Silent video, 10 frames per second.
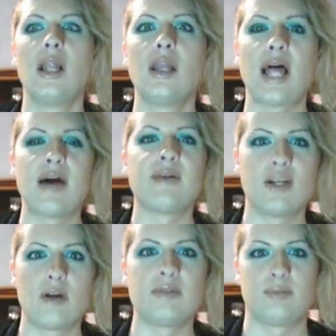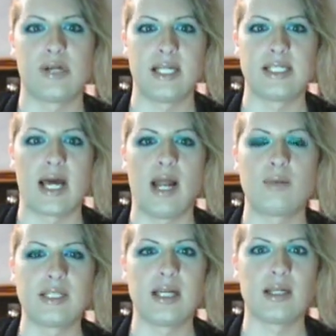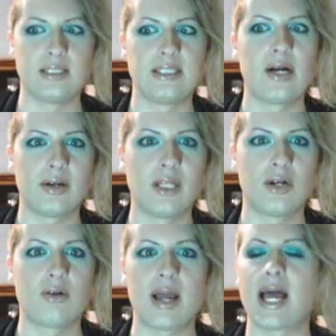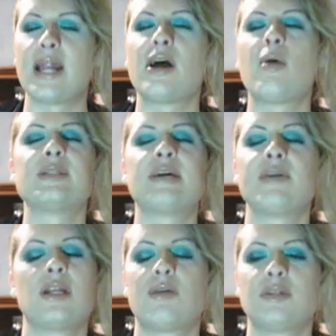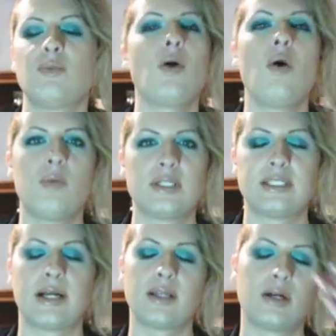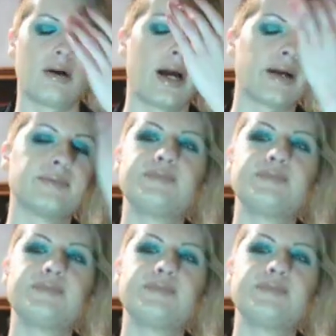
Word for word: having a nervous breakdown. I was like hysterically crying. I, had, I was having a nervous. We all were hysterically crying.